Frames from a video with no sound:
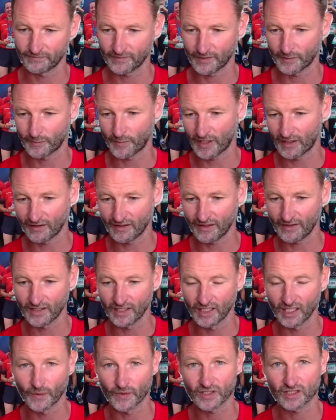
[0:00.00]
apparently the
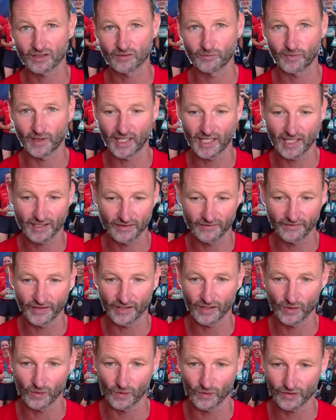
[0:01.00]
lowest part of the
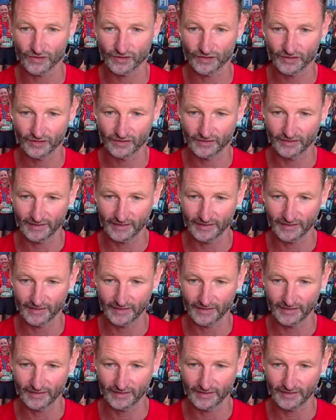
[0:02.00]
course,